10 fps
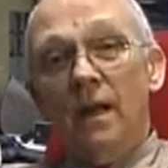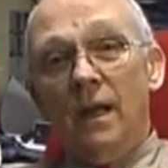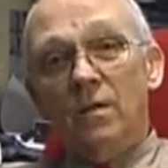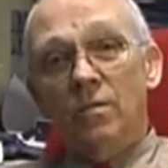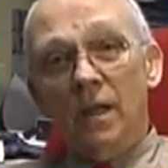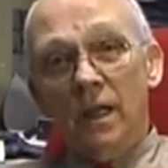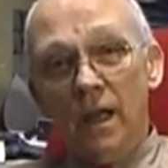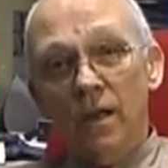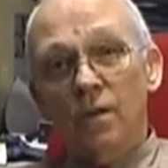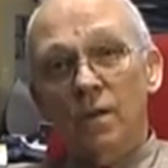and to
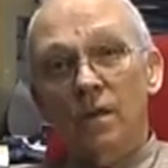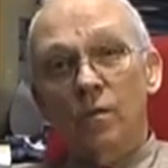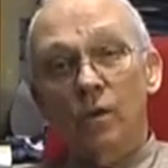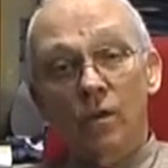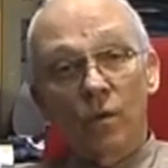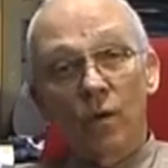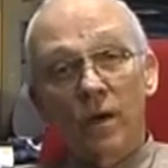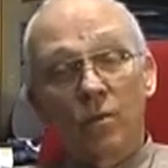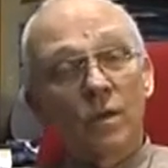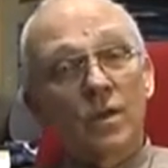engage with the
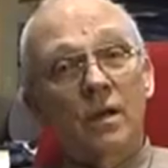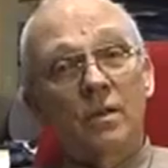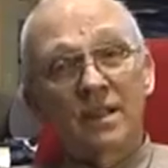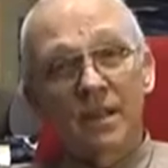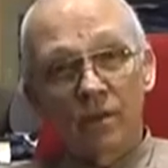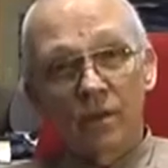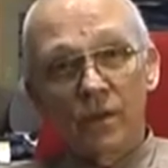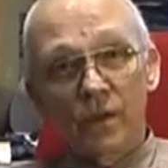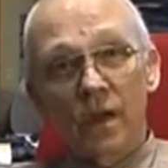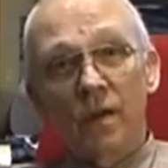way in which our
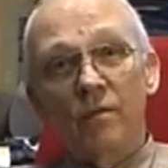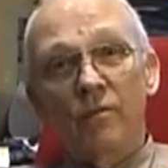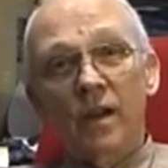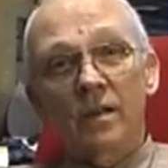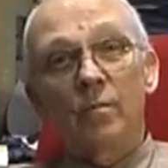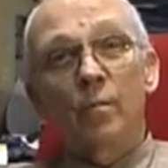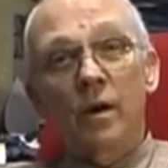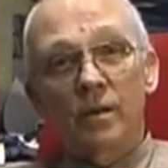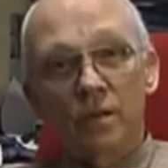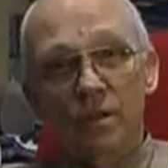skills are in fact
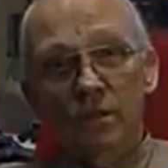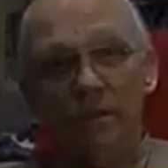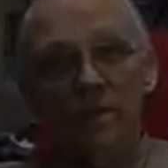imparted to